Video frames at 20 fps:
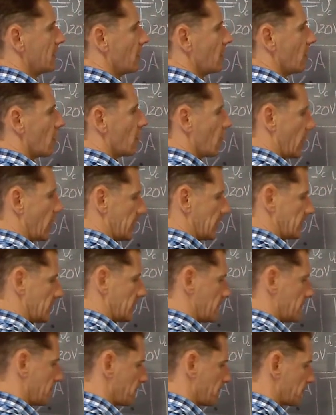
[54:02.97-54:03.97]
Right.
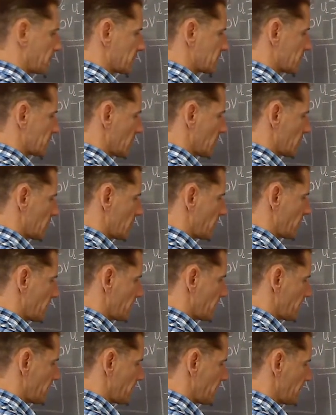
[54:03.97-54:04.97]
So
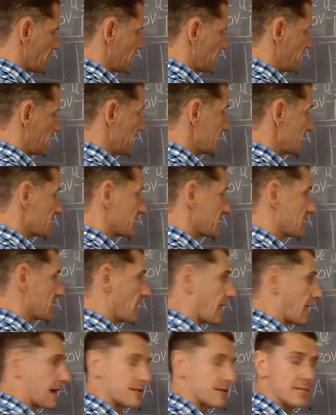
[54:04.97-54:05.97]
this is now
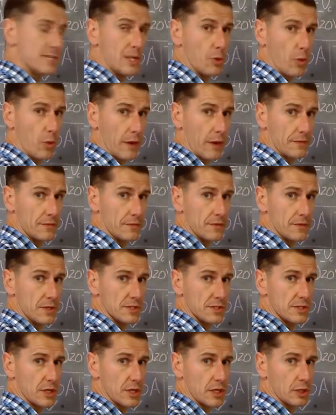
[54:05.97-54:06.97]
actually what this
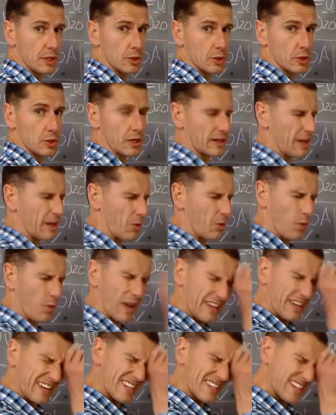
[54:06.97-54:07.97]
circuit looked like. Now, what
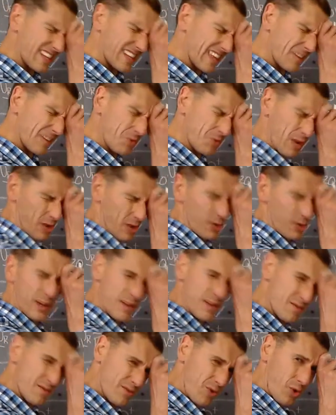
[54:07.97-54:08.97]
is it that we're looking
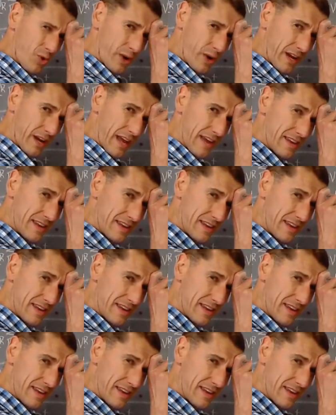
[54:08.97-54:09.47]
for again